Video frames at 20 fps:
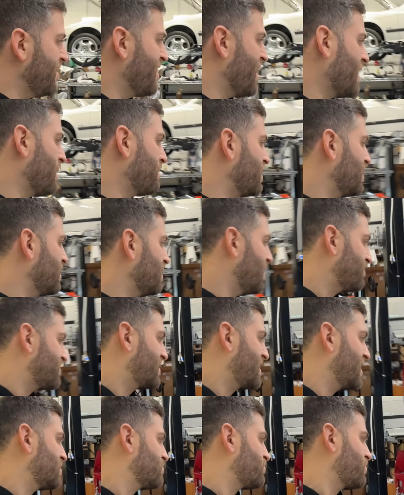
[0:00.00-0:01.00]
that'll be enough to
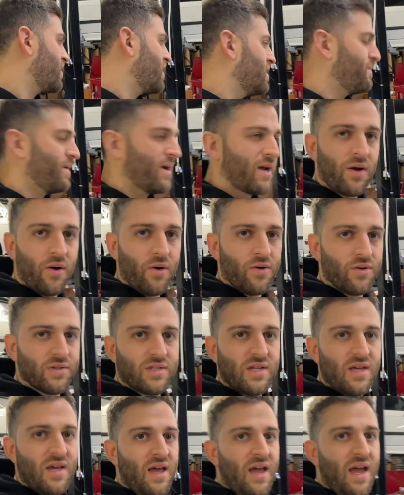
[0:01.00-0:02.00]
get us probably to my
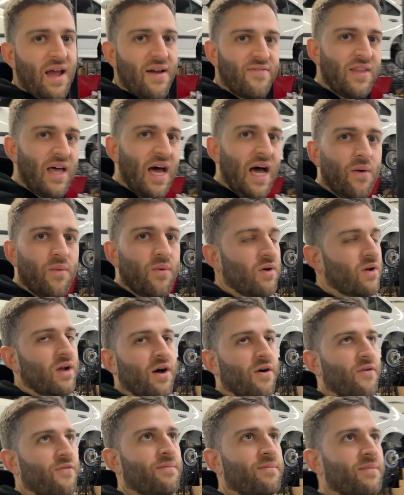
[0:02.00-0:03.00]
goals. If not, we'll
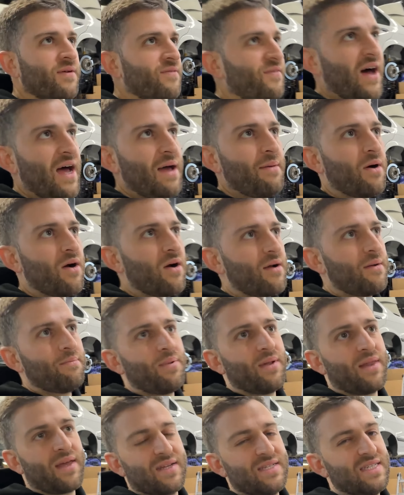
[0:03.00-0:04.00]
go from the five bar and
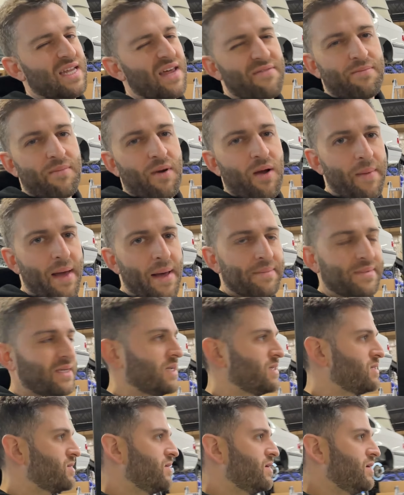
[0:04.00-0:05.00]
put like a seven bar map
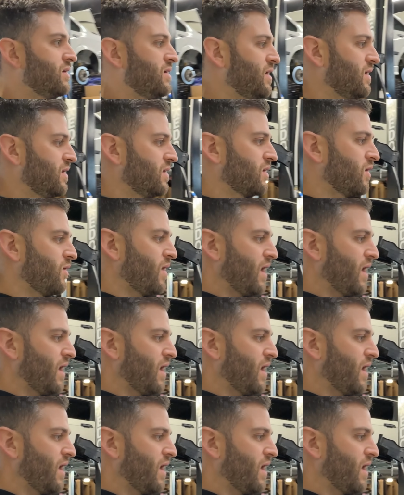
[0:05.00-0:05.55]
sensor in it and go